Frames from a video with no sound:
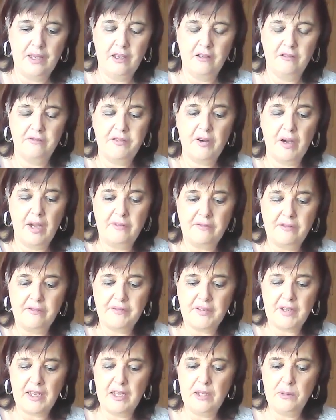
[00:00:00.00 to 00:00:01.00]
Five
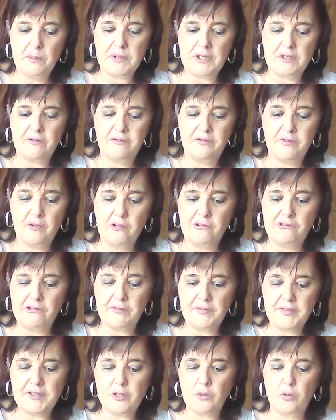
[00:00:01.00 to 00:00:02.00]
of Cups, Four
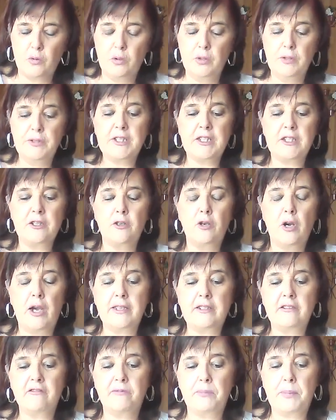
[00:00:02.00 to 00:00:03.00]
of Swords,
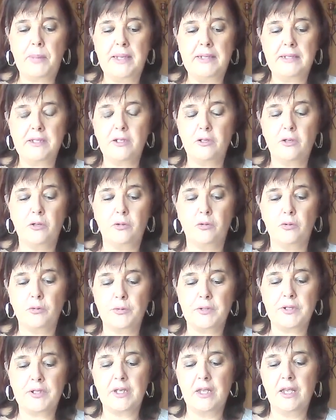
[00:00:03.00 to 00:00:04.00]
Knight of
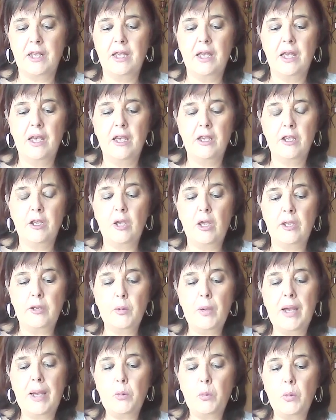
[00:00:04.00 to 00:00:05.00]
Pentacles. You
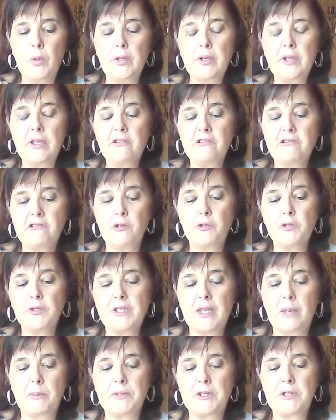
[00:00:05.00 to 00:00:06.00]
are working through
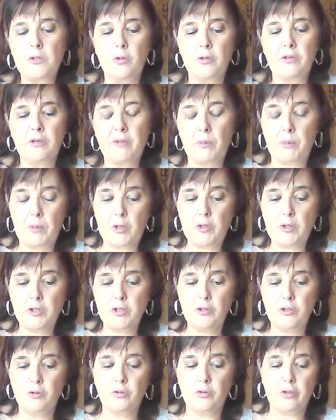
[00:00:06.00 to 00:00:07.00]
some sort of
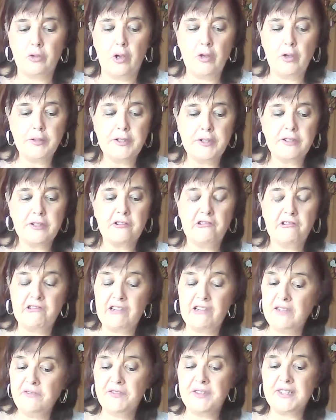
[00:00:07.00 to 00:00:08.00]
emotional loss,
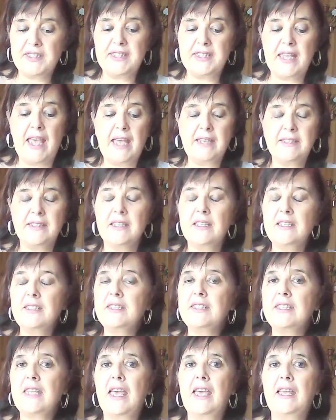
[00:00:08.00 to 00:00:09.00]
grief,
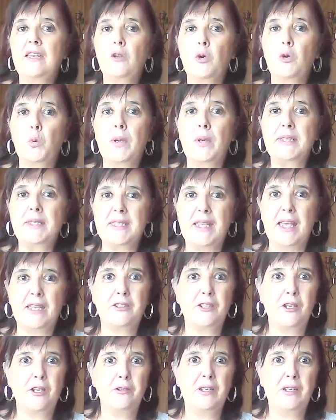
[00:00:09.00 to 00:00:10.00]
sadness, and always say
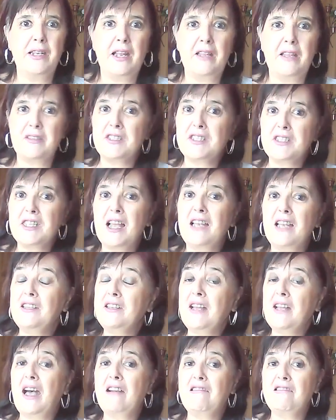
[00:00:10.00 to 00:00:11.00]
don't let others tell you
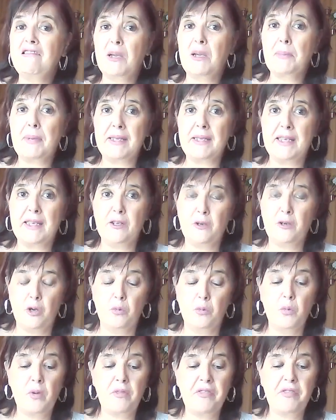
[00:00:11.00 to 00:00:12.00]
to hurry up and get
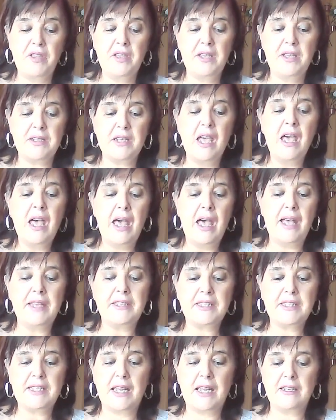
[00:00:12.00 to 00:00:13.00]
on with it.
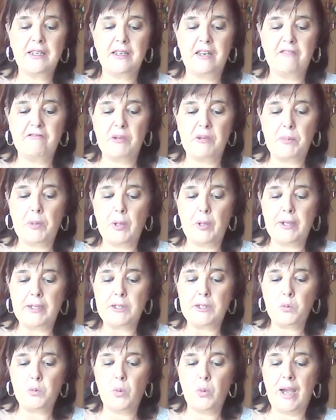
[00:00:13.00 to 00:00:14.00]
It's done in
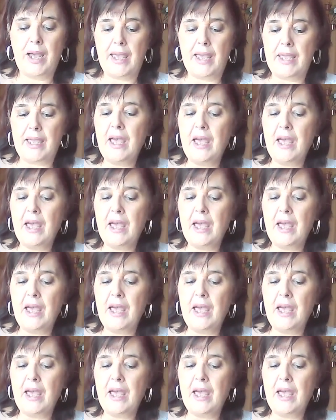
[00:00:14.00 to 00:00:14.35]
everybody's way